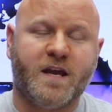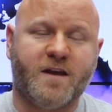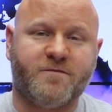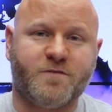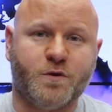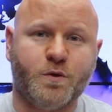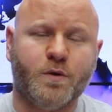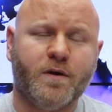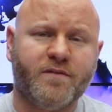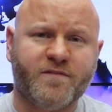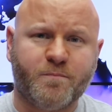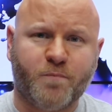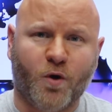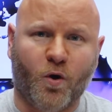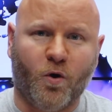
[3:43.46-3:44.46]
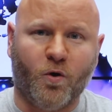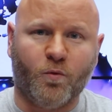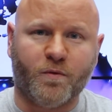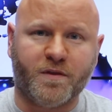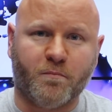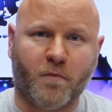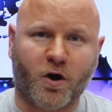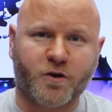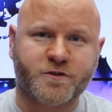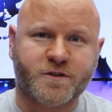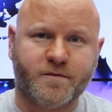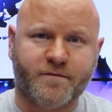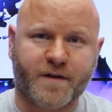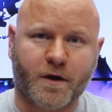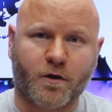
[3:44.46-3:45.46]
If you have a poll with a
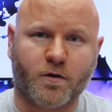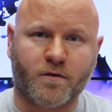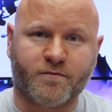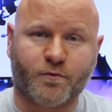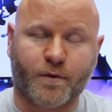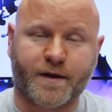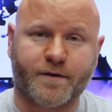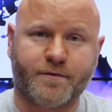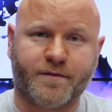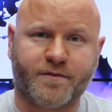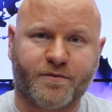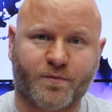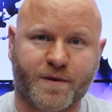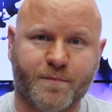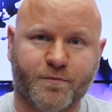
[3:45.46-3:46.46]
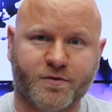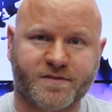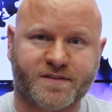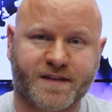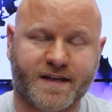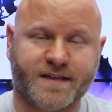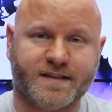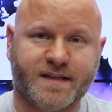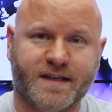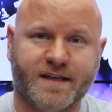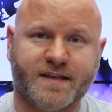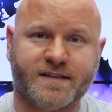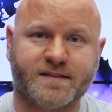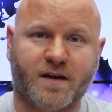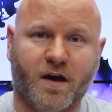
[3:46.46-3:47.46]
margin of error of greater than 3%,
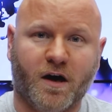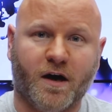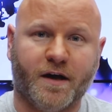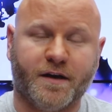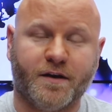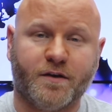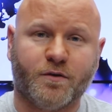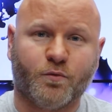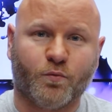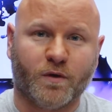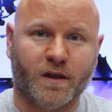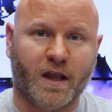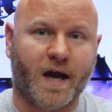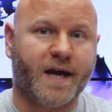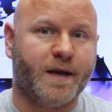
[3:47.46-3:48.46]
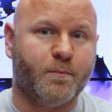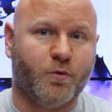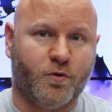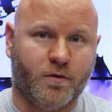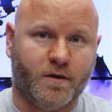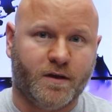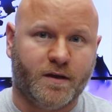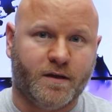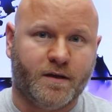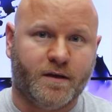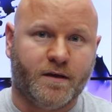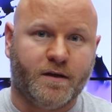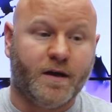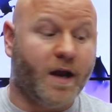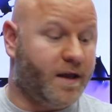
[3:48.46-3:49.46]
it is unreliable.
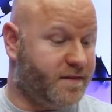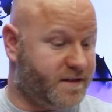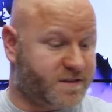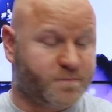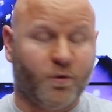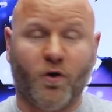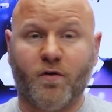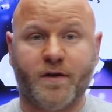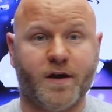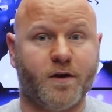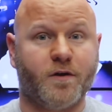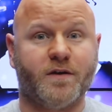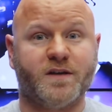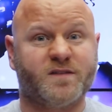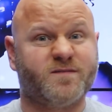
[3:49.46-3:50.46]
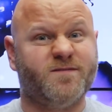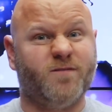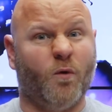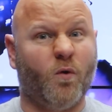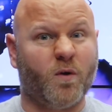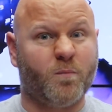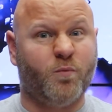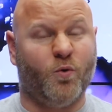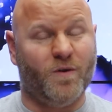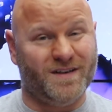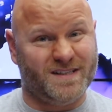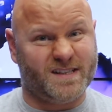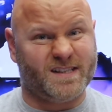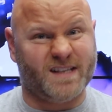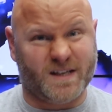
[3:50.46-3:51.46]
And this poll here is
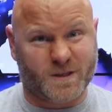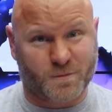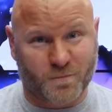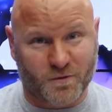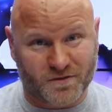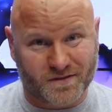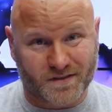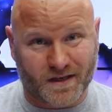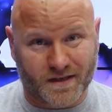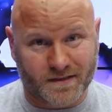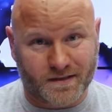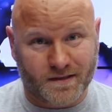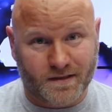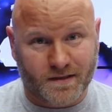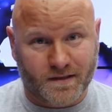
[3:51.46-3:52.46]
4.6%.